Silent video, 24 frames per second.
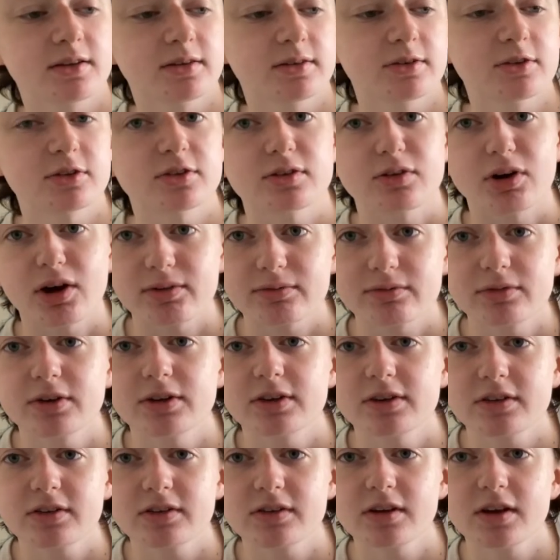
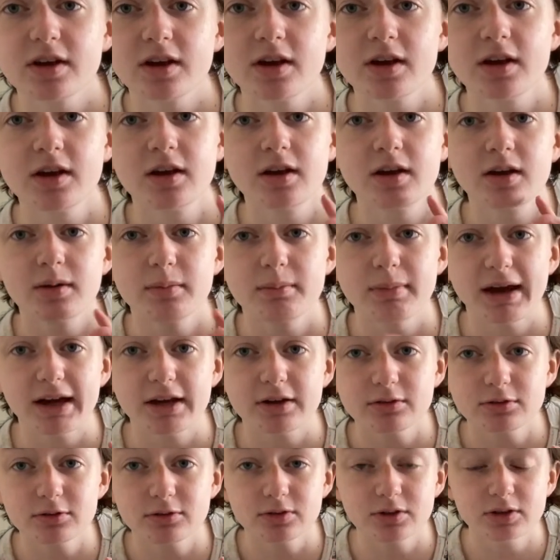circumference back
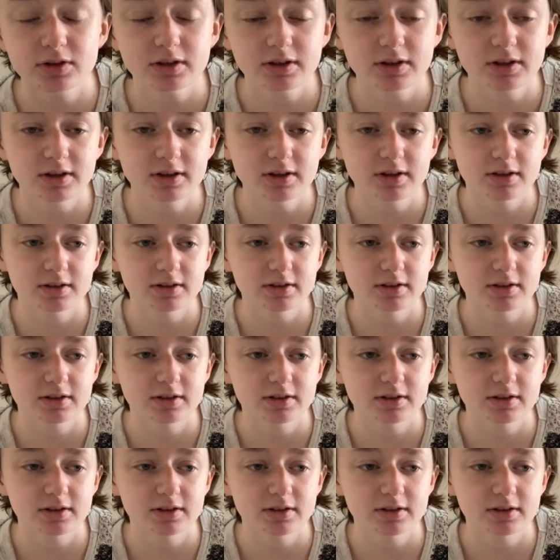and forth.